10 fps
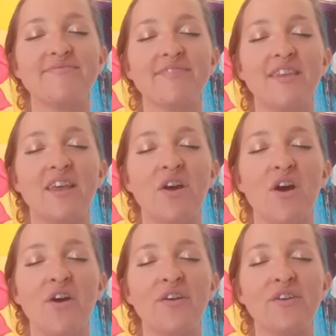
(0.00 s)
and
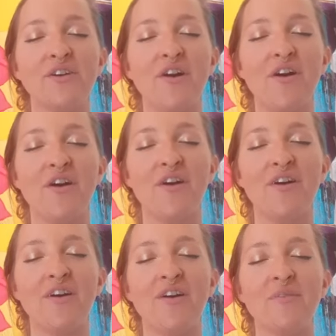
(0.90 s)
honor
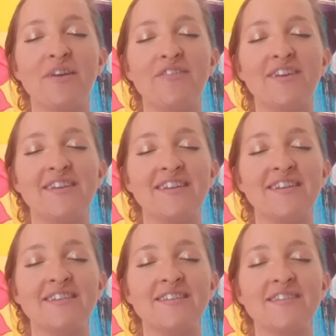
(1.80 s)
all my
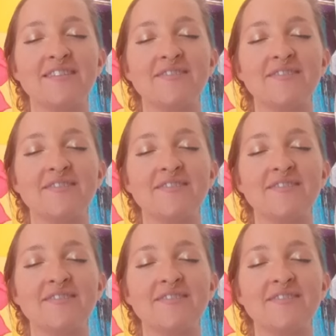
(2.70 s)
feelings.